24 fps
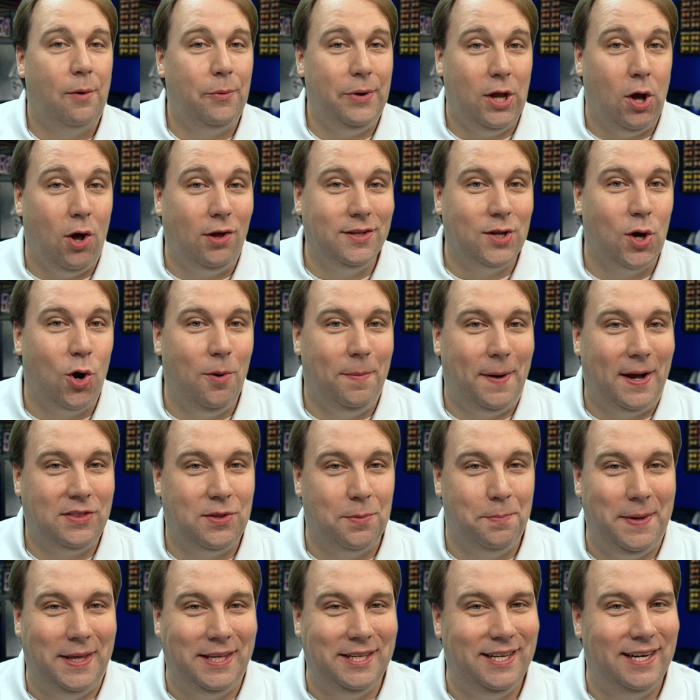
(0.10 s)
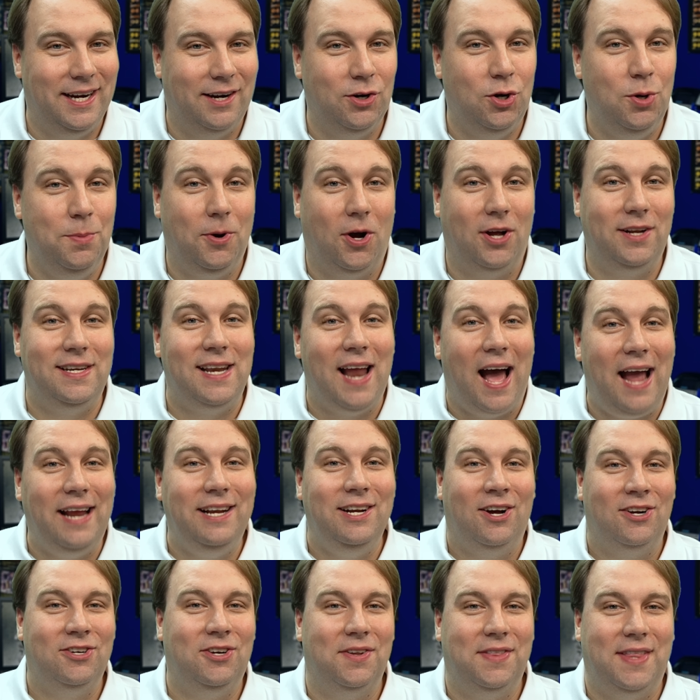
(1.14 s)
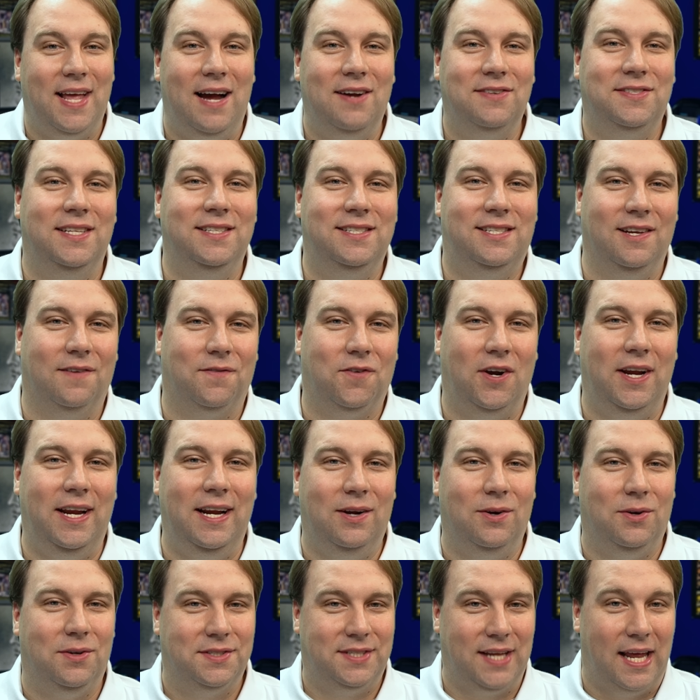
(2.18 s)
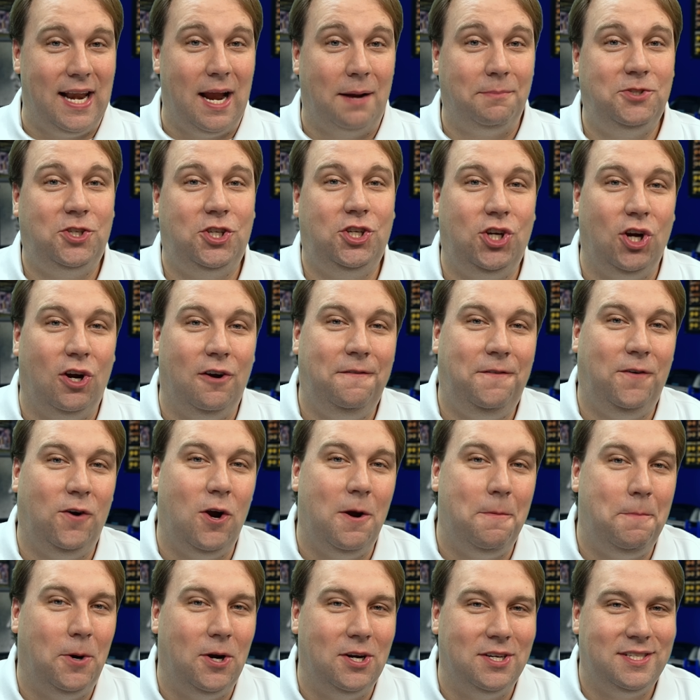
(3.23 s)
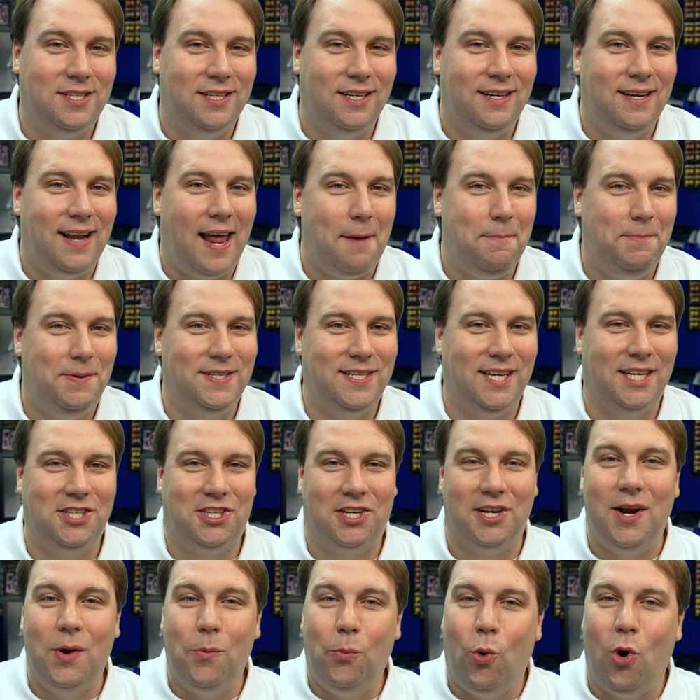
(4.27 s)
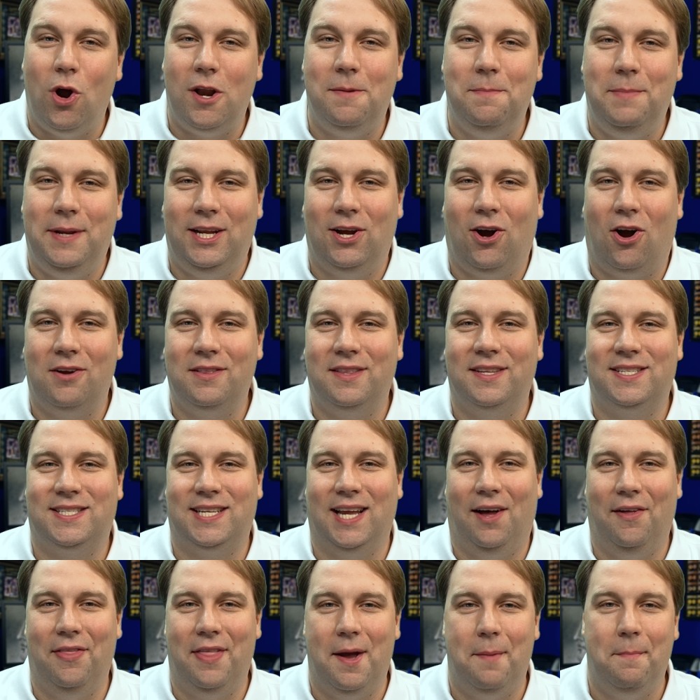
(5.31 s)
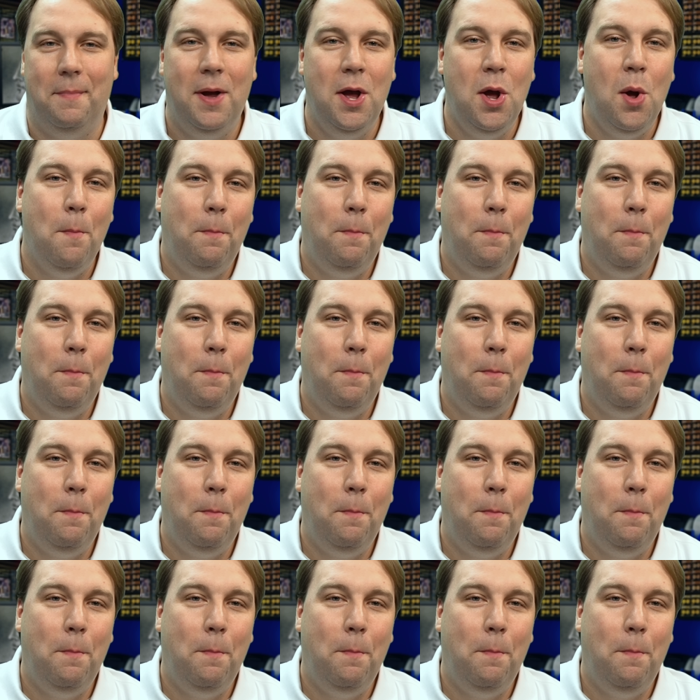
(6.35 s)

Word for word: we all know about the billionaire who bought 900,000 Silver Eagles, and I'm sure for a person in that position, it wouldn't be hard to sell them.